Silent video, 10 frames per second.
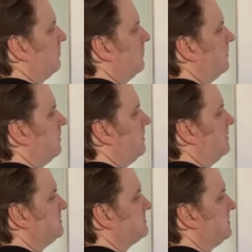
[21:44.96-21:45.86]
Okay,
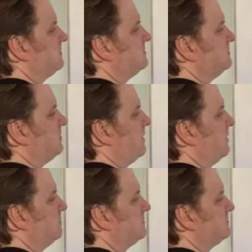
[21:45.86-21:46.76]
let's say this is your
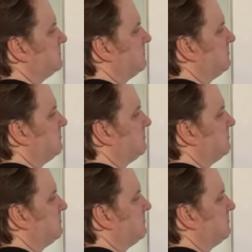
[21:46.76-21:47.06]
house.